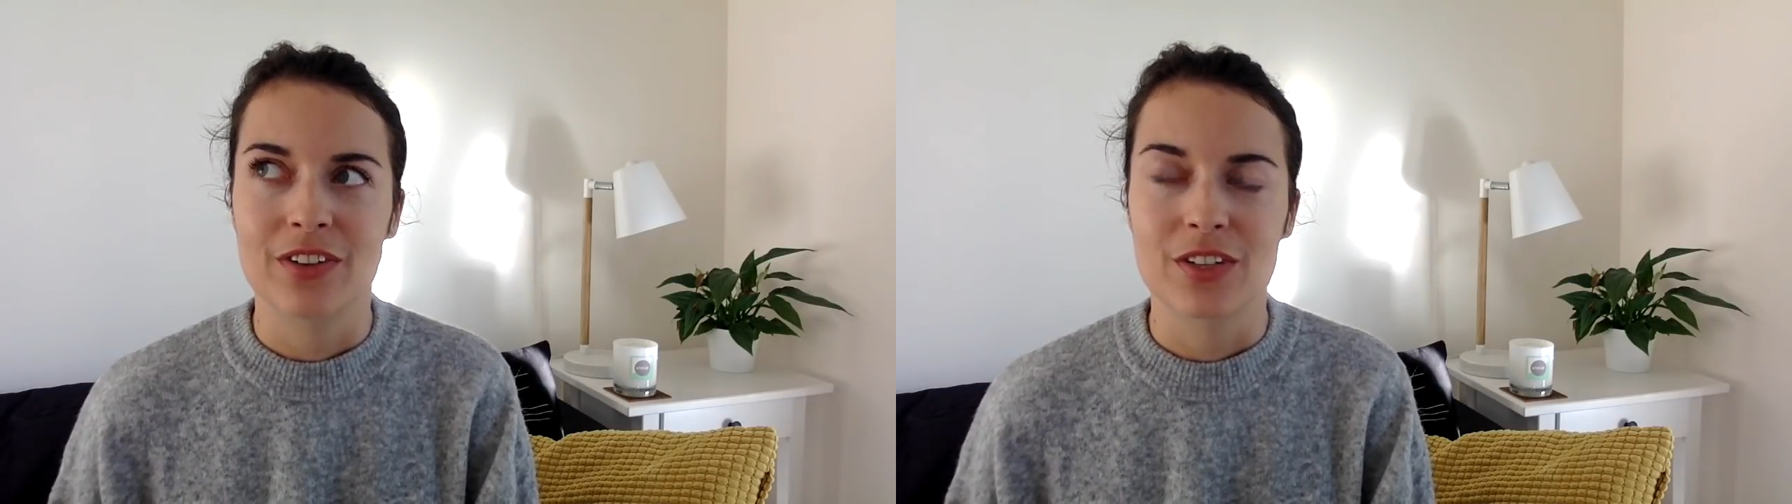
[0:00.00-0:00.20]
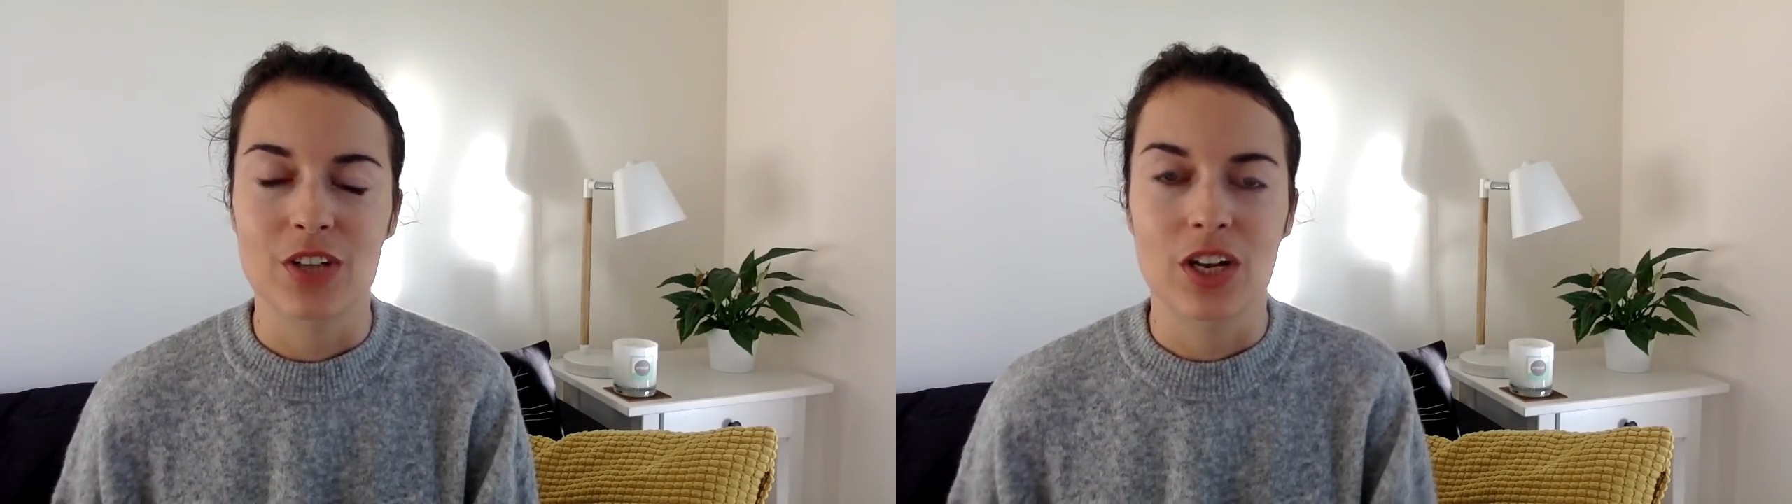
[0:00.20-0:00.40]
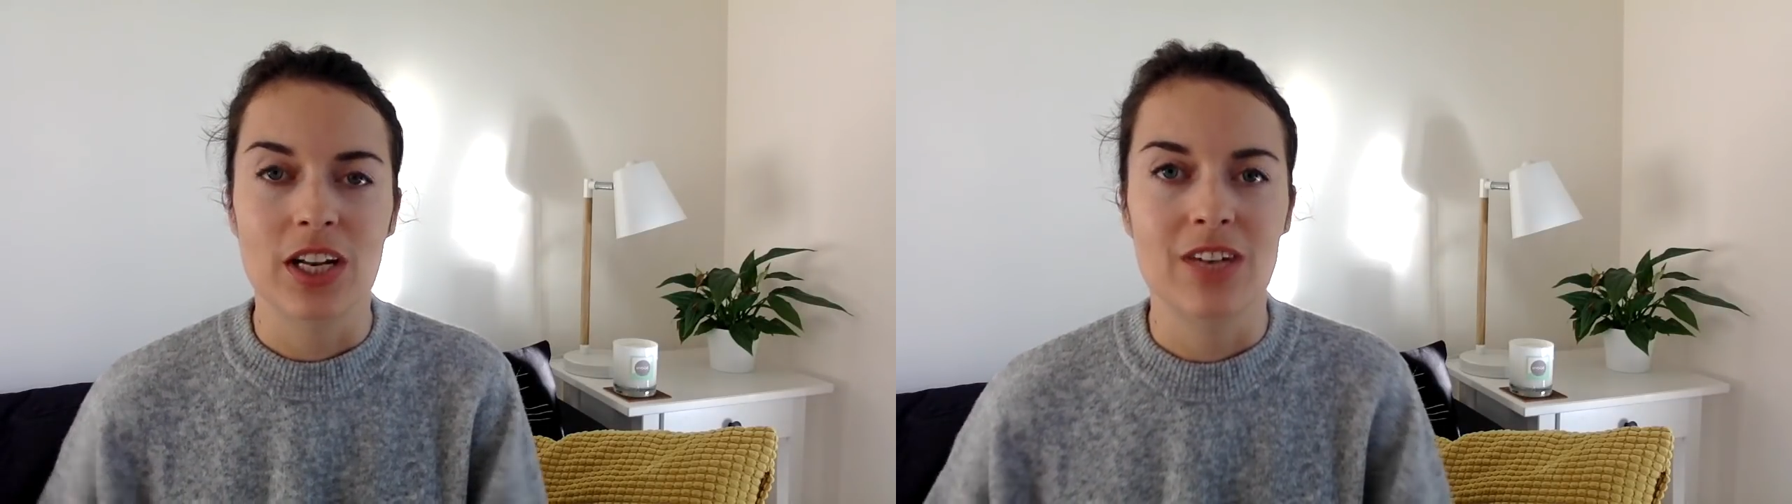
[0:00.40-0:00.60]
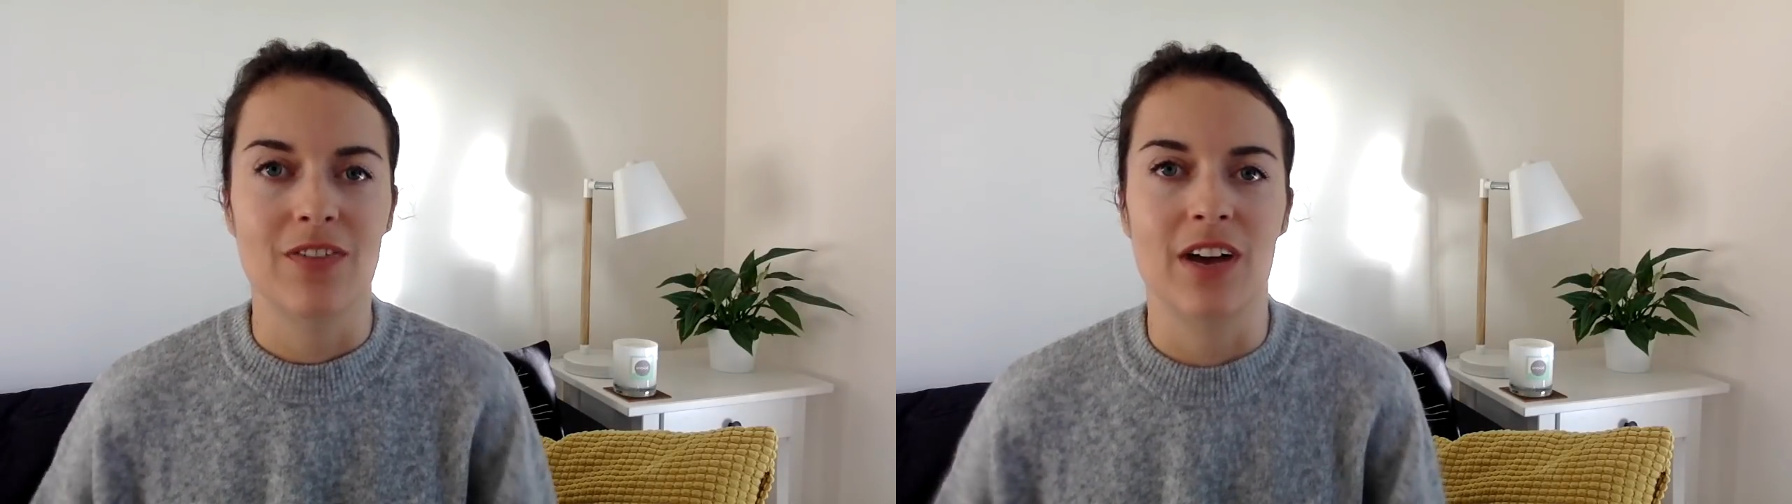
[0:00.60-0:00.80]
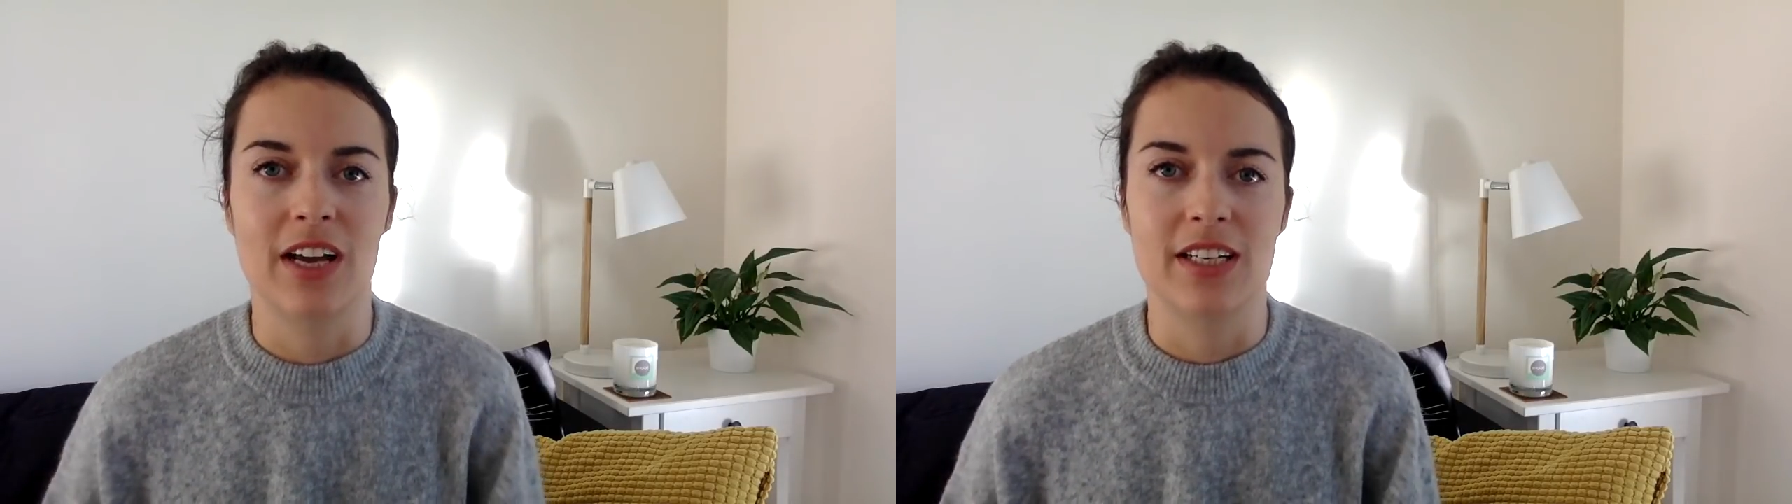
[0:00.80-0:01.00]

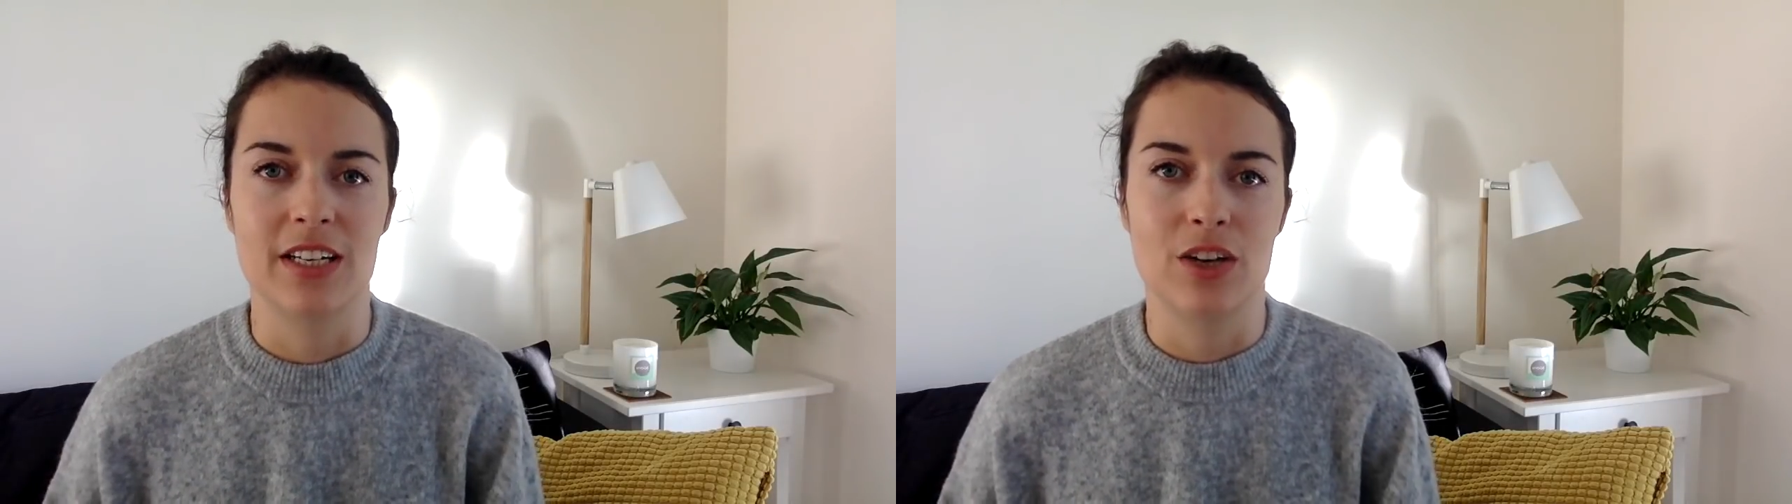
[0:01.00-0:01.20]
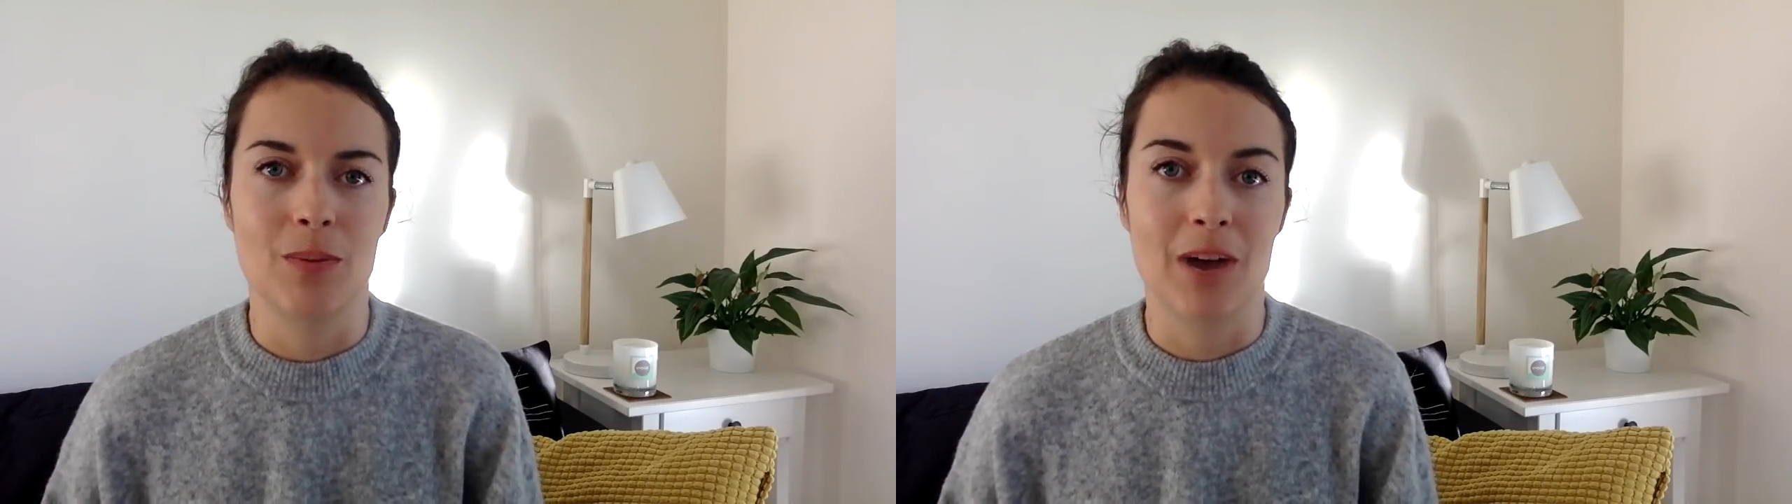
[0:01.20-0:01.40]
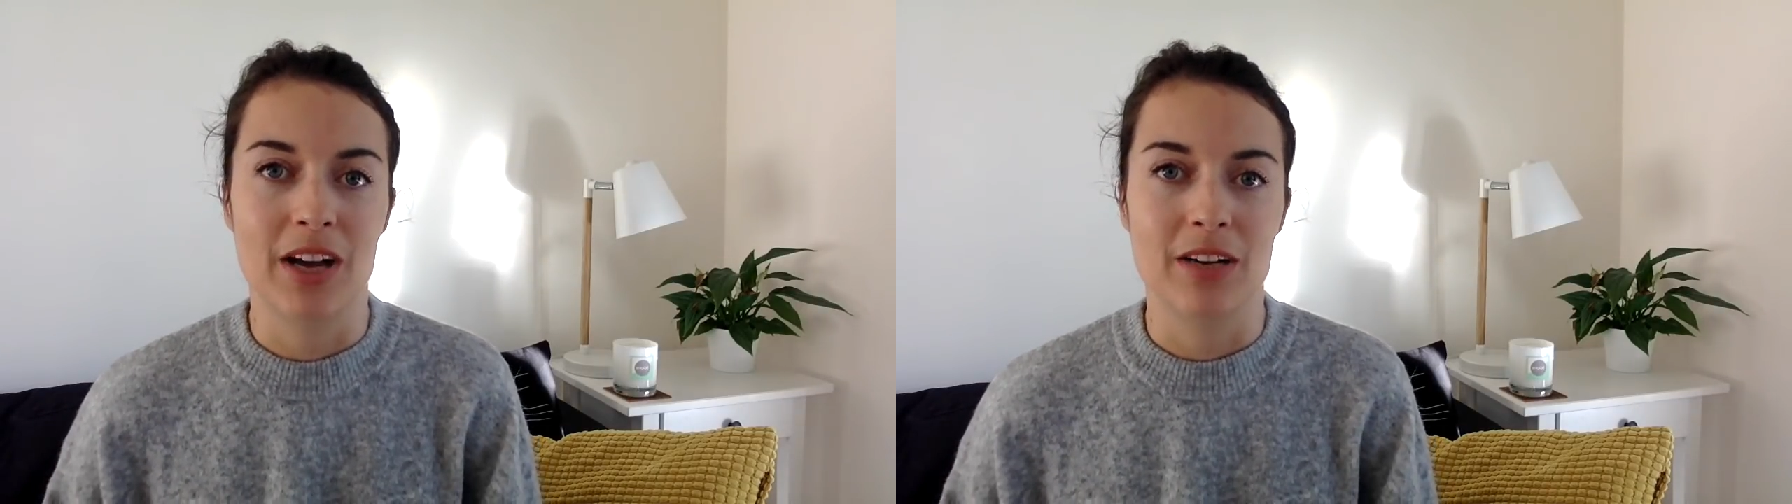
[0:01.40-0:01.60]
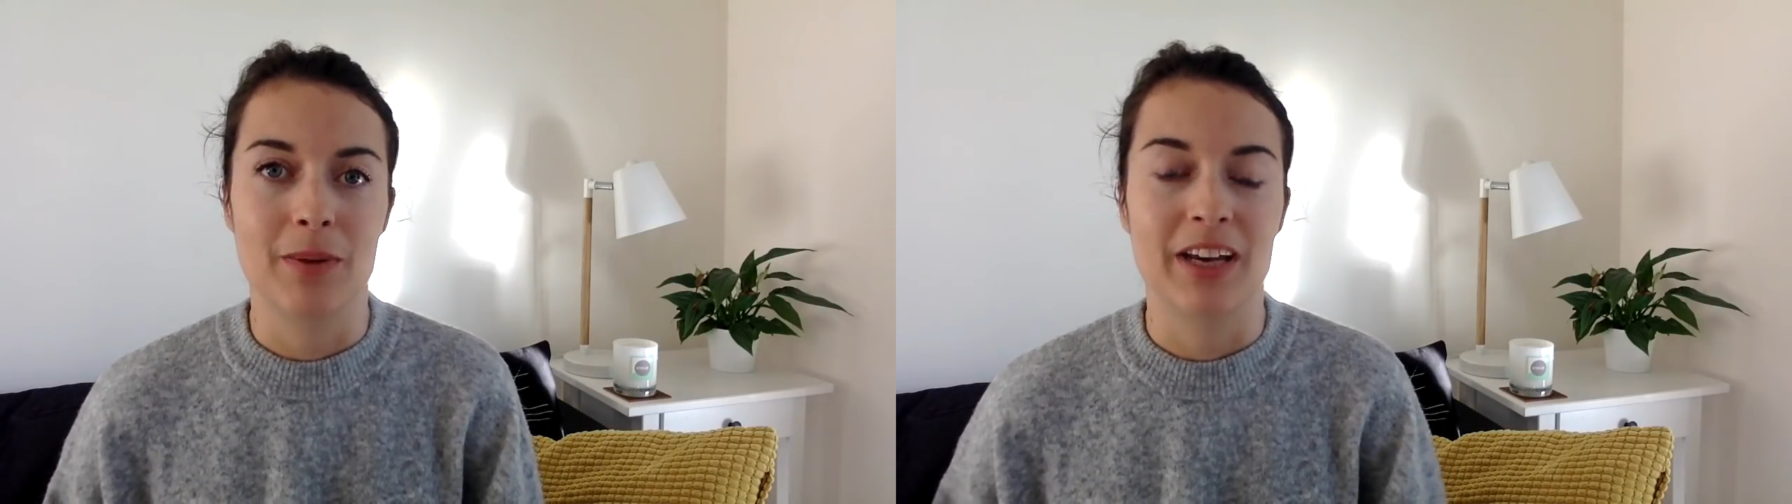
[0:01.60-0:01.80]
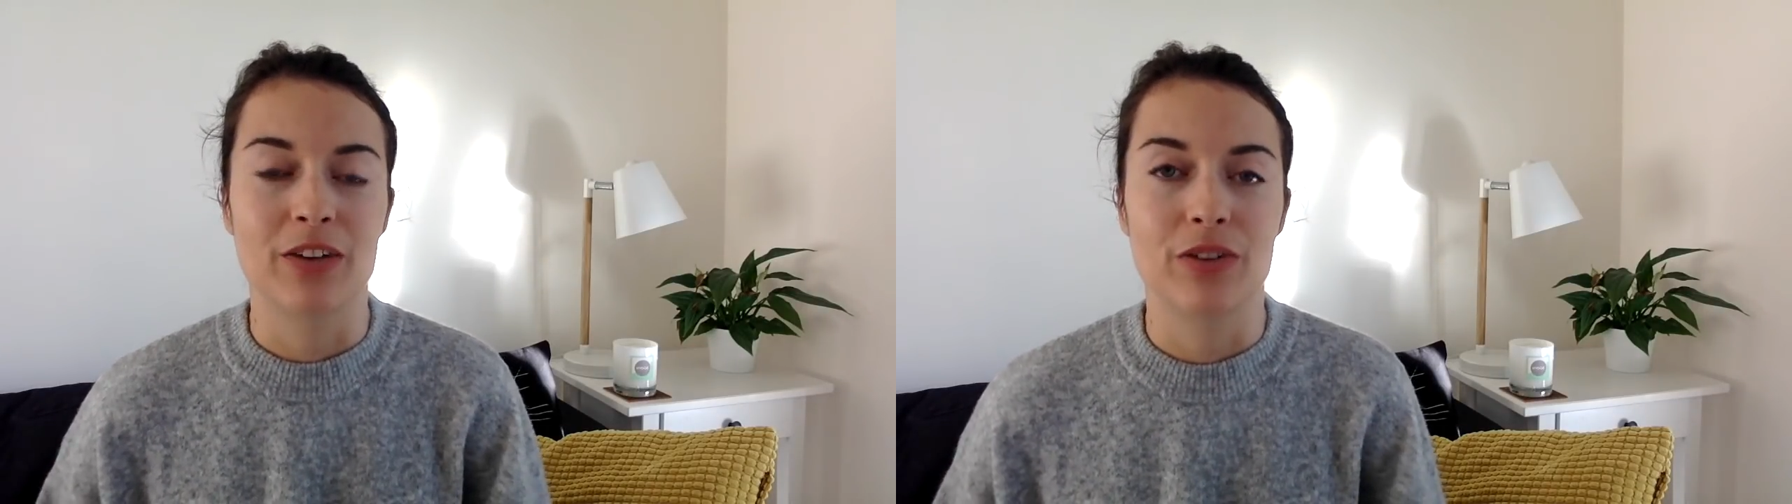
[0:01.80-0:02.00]
solidify it in your mind by